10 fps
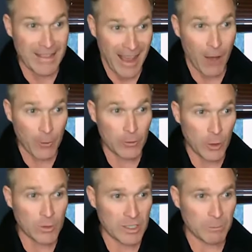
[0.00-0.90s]
and now
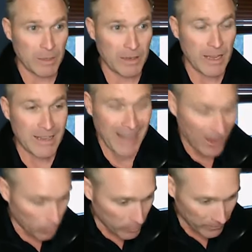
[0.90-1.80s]
they'll know something
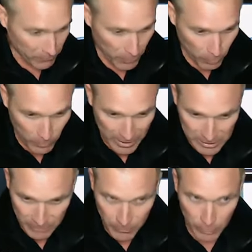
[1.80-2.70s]
not only for the
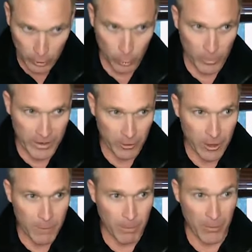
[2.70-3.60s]
rest of their
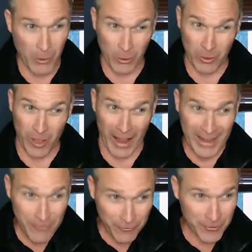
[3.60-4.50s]
career but their
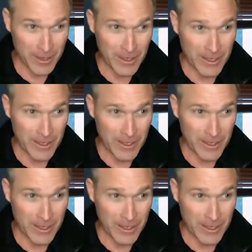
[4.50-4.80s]
life?